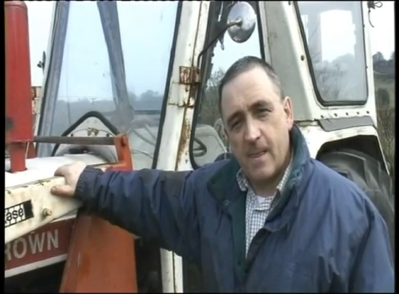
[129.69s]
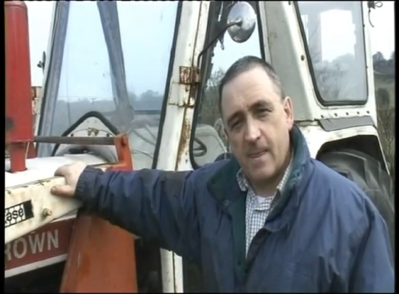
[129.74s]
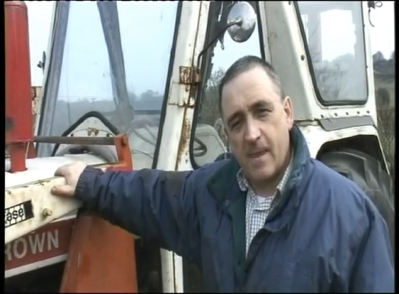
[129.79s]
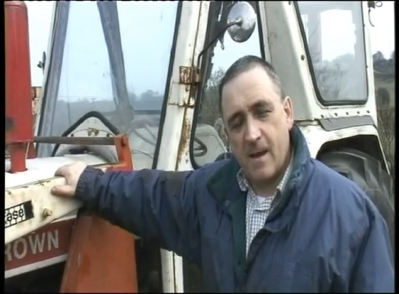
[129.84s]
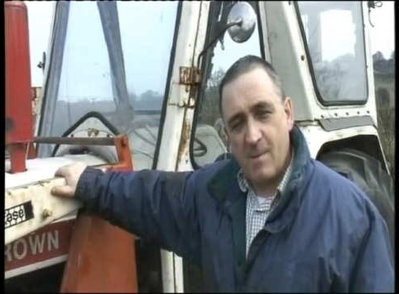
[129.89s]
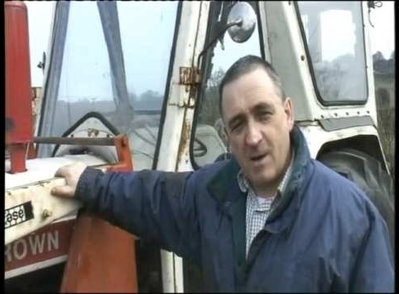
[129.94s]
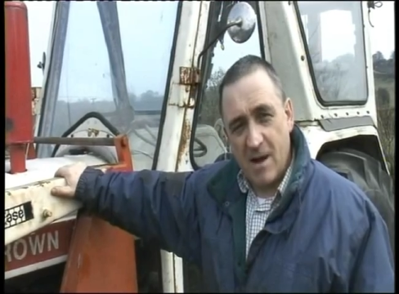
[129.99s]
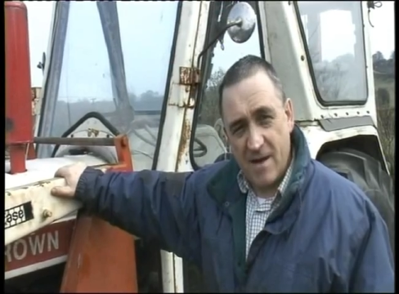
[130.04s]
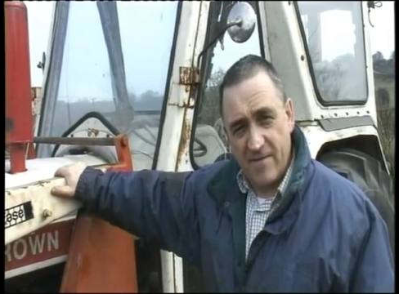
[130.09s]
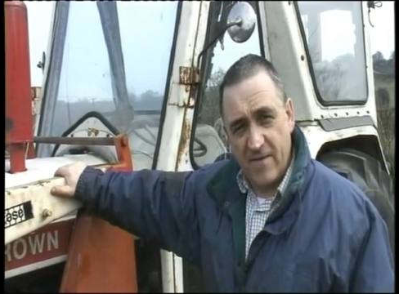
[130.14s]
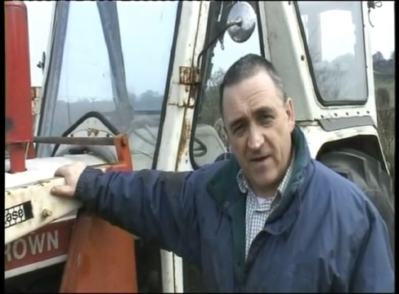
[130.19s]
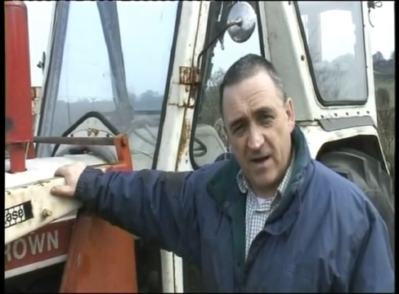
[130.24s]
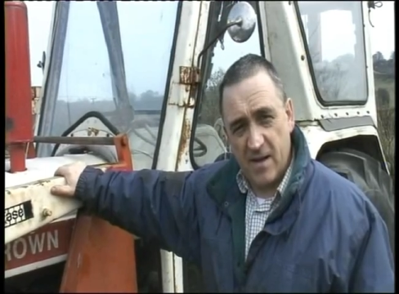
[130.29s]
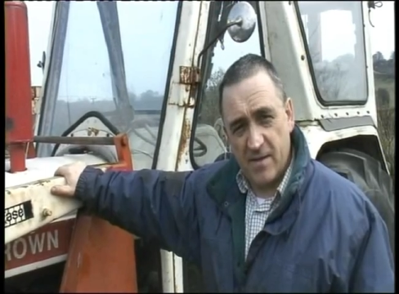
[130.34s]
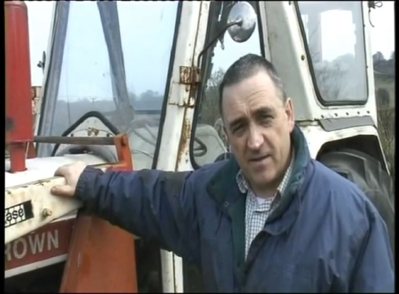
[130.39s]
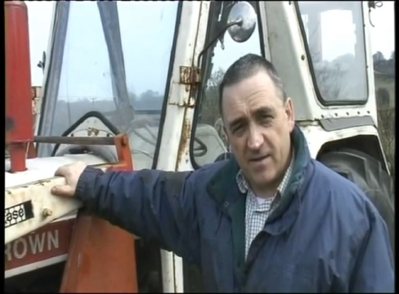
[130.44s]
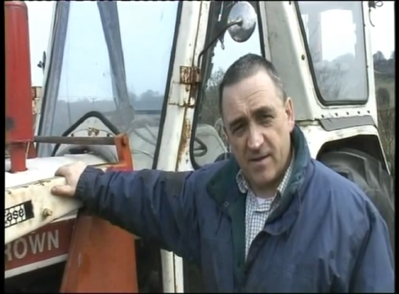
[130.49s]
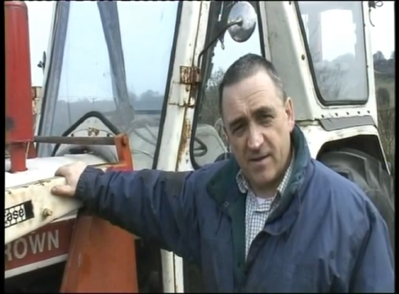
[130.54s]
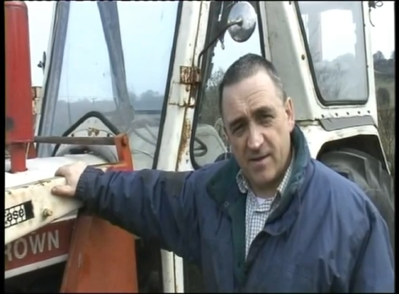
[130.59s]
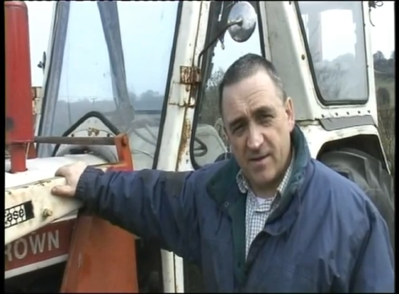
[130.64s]
Now my
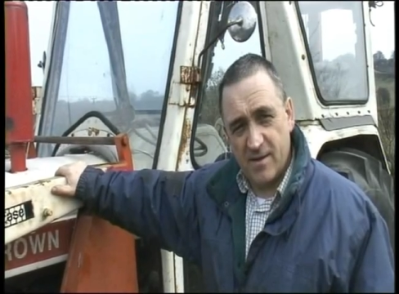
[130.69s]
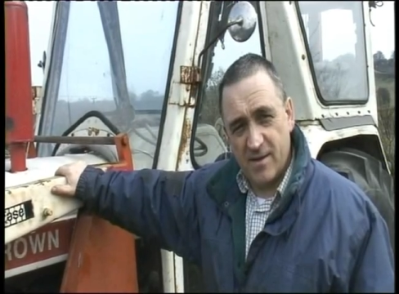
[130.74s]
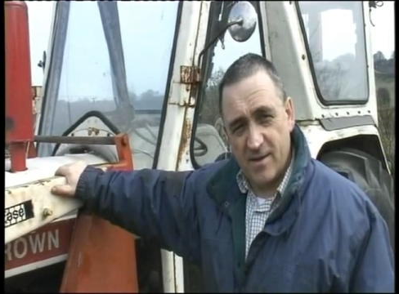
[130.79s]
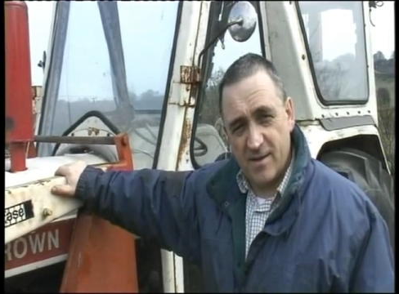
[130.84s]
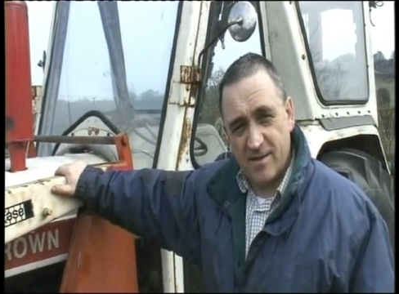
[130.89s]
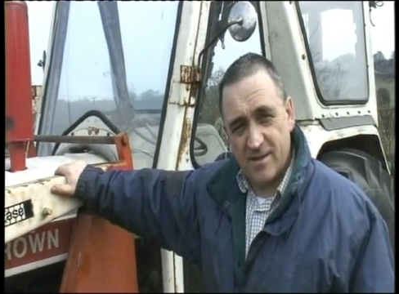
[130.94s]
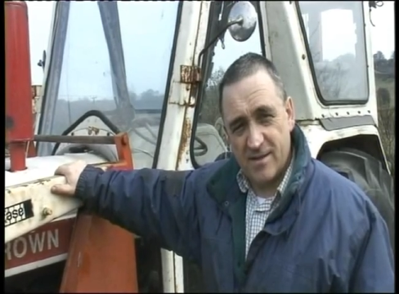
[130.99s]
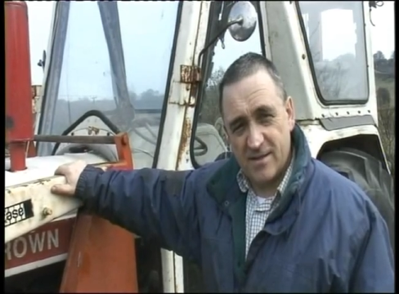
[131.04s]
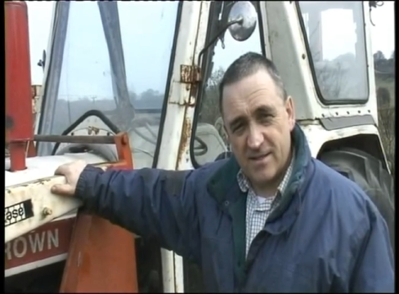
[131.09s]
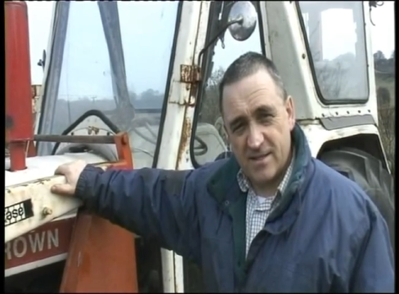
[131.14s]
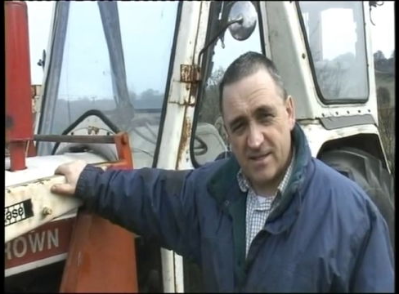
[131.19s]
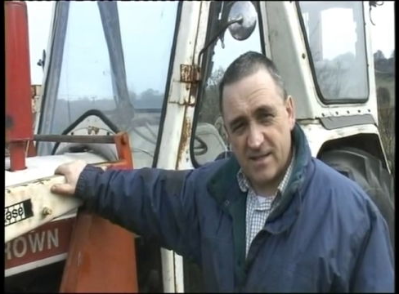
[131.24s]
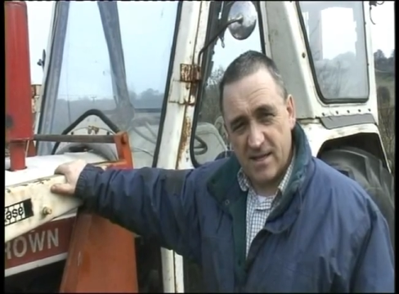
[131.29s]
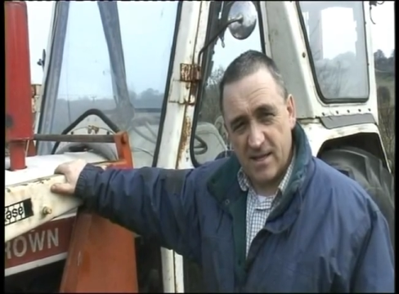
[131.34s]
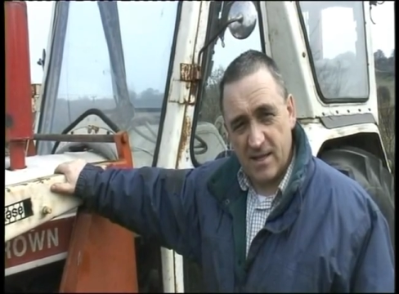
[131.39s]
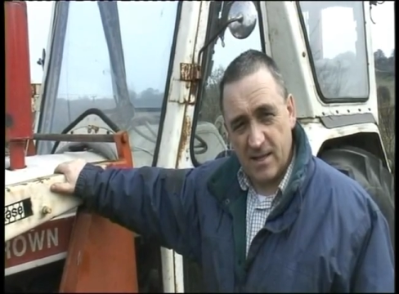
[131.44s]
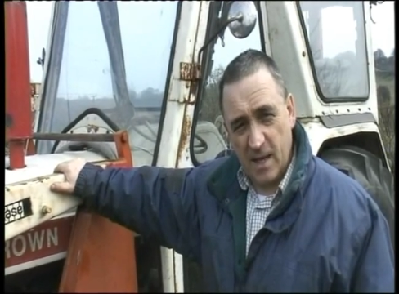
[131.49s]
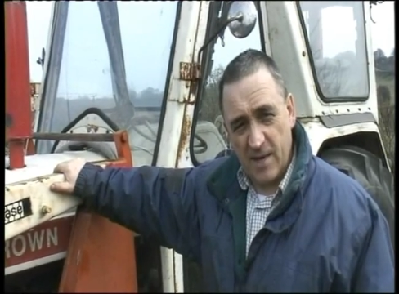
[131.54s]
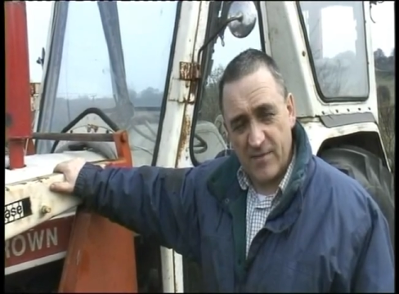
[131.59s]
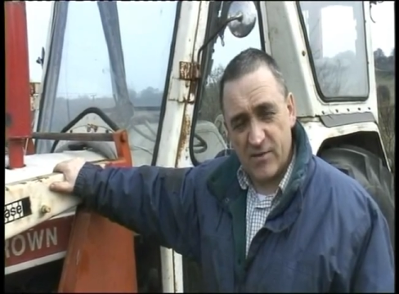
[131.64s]
father
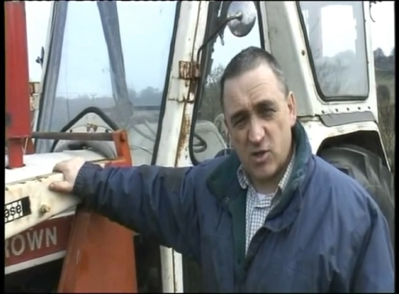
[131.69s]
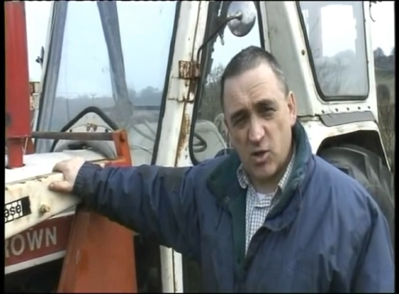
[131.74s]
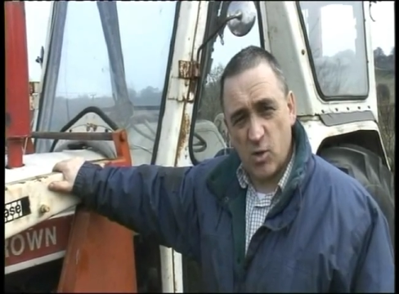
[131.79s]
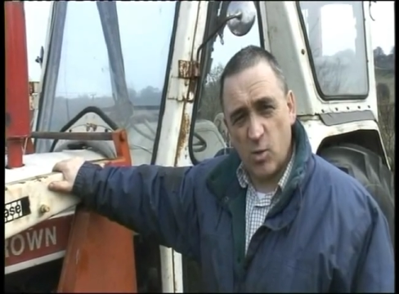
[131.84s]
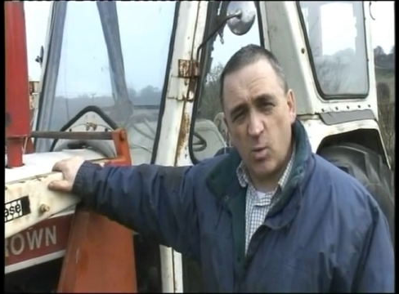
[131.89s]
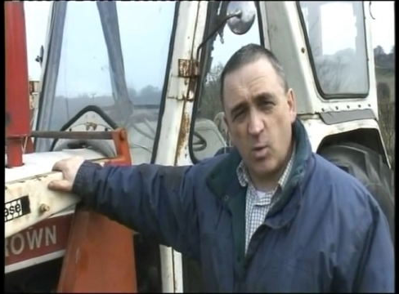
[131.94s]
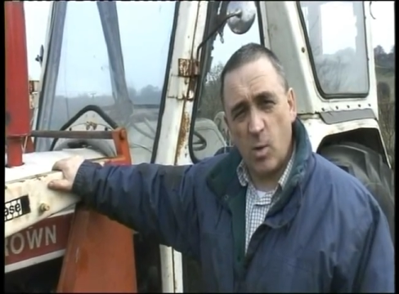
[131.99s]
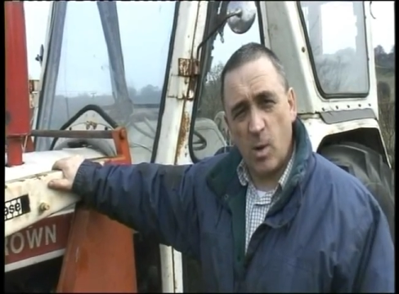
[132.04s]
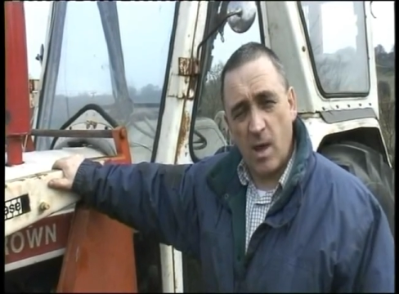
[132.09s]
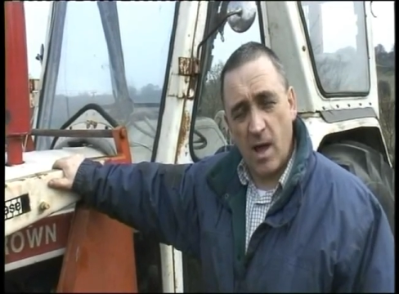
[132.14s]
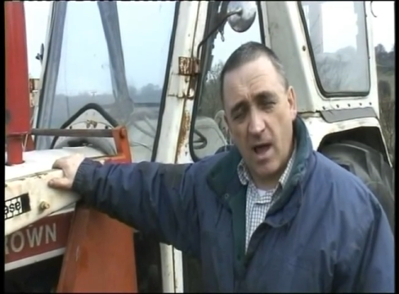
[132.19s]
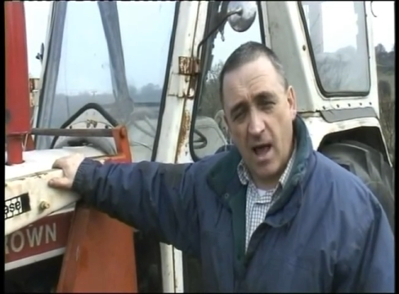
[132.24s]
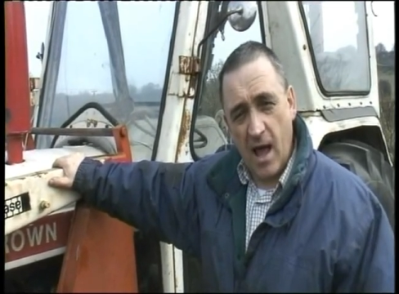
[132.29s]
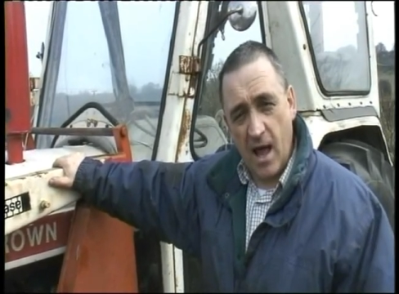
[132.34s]
left school